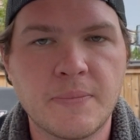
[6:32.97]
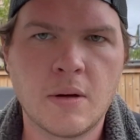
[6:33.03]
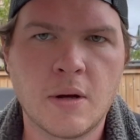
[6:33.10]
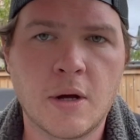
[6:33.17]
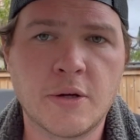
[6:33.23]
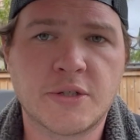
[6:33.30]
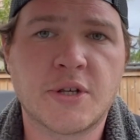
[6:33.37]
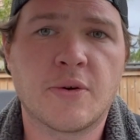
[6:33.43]

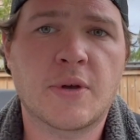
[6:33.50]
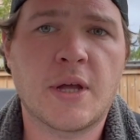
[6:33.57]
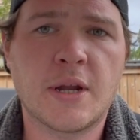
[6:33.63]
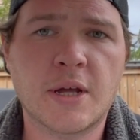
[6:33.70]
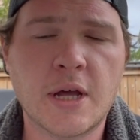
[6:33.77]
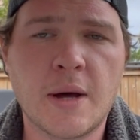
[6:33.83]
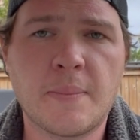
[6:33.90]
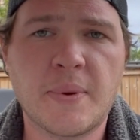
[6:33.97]
Also, can
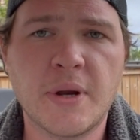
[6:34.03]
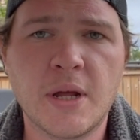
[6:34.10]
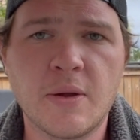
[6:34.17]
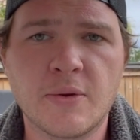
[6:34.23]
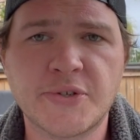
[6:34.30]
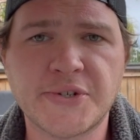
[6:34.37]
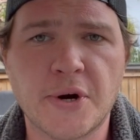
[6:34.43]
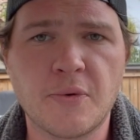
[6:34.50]
a
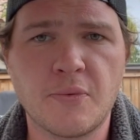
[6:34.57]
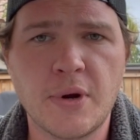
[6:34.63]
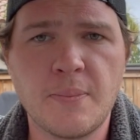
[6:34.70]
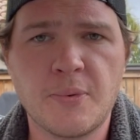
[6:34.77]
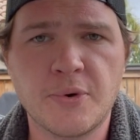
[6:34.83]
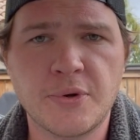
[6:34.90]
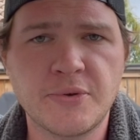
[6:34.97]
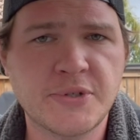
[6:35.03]
company start
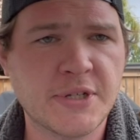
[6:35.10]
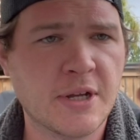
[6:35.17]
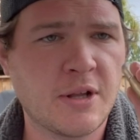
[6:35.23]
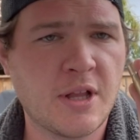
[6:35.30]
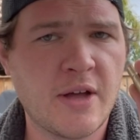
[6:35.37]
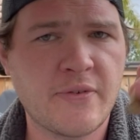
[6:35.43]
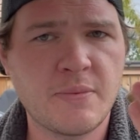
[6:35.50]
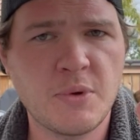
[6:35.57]
reproducing
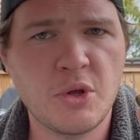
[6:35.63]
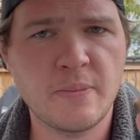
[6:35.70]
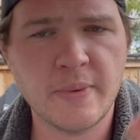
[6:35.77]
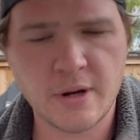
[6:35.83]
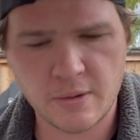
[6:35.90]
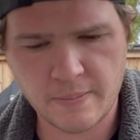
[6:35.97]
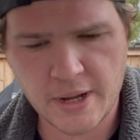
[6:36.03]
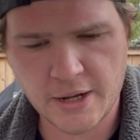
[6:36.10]

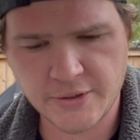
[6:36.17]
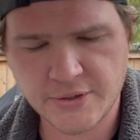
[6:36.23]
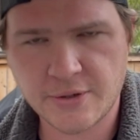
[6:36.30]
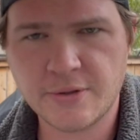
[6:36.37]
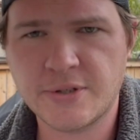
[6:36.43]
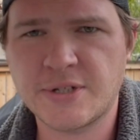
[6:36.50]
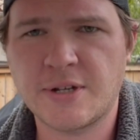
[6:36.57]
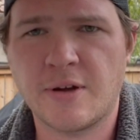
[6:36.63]
11mm
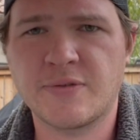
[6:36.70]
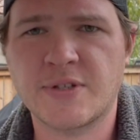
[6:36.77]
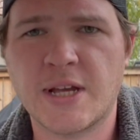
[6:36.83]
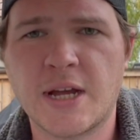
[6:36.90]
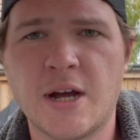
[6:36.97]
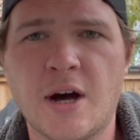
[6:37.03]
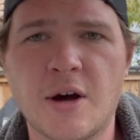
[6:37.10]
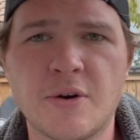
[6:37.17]
Mauser? This stuff's
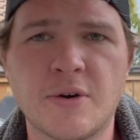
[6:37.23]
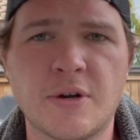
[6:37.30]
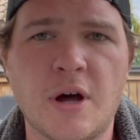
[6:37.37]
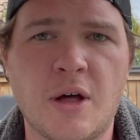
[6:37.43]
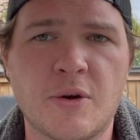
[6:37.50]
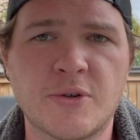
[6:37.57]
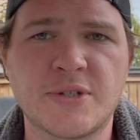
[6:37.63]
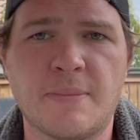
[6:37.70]
like
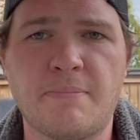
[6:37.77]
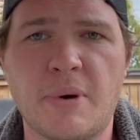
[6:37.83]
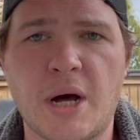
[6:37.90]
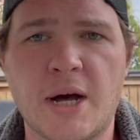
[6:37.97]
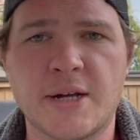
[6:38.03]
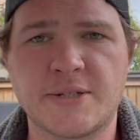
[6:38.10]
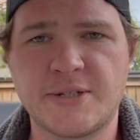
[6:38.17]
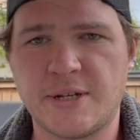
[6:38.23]
$100 a
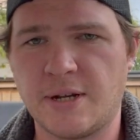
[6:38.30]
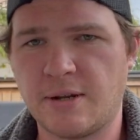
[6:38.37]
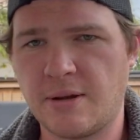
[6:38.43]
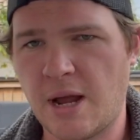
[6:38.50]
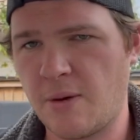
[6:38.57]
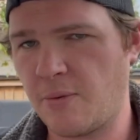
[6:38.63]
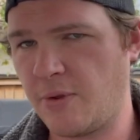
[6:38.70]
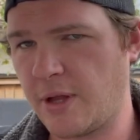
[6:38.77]
box,
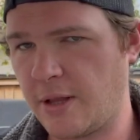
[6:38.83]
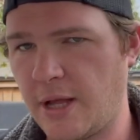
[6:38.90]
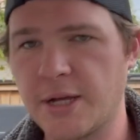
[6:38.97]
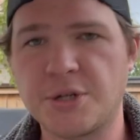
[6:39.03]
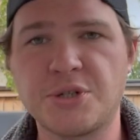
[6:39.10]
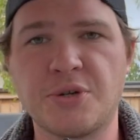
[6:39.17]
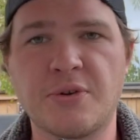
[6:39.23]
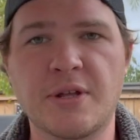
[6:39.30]
and I really
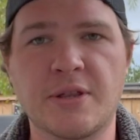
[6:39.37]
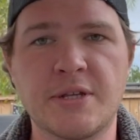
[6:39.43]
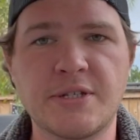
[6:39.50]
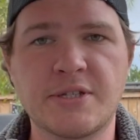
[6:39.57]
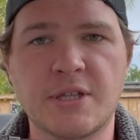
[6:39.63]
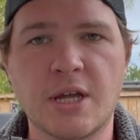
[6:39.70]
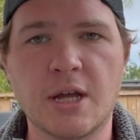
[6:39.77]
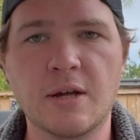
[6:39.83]
like shooting
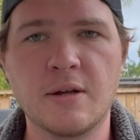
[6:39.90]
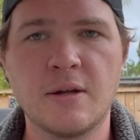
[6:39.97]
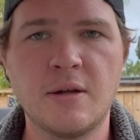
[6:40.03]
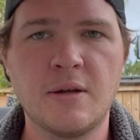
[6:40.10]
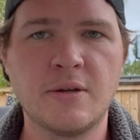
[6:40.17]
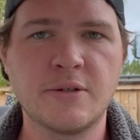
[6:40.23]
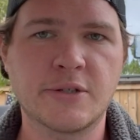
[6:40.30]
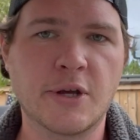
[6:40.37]
this thing.
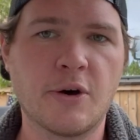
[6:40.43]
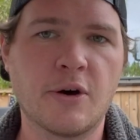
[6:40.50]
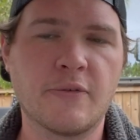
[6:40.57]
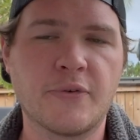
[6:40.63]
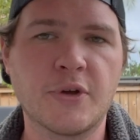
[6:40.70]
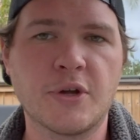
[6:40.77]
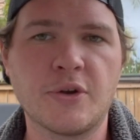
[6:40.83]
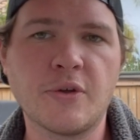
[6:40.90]
So
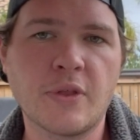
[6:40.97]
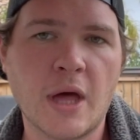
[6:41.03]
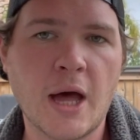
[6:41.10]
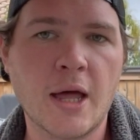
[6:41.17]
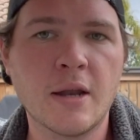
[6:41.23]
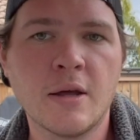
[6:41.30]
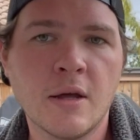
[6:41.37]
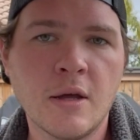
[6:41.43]
if you could do
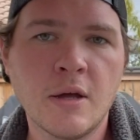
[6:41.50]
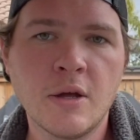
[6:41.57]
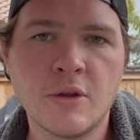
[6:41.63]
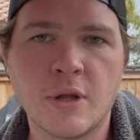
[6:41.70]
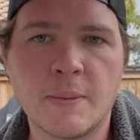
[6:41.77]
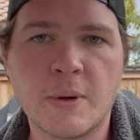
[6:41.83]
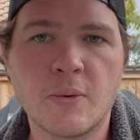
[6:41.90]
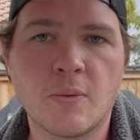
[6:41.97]
that,
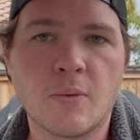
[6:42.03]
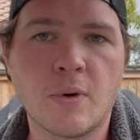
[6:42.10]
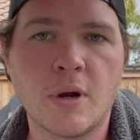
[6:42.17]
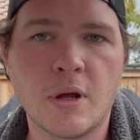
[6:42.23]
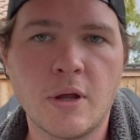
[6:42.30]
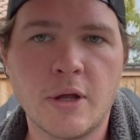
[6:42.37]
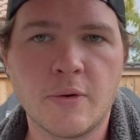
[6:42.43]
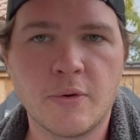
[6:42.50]
that'd be
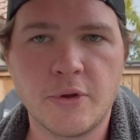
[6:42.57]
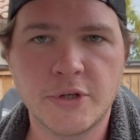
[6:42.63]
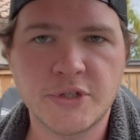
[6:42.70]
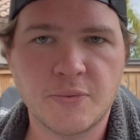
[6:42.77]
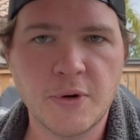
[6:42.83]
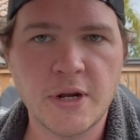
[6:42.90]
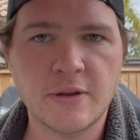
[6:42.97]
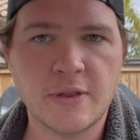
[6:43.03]
really, really
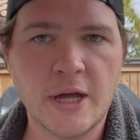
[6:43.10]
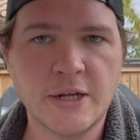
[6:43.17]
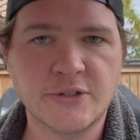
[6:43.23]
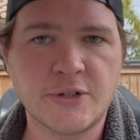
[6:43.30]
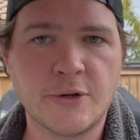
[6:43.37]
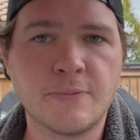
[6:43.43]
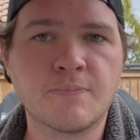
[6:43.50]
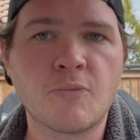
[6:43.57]
sweet. Thanks,
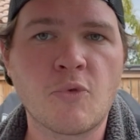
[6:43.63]
dude.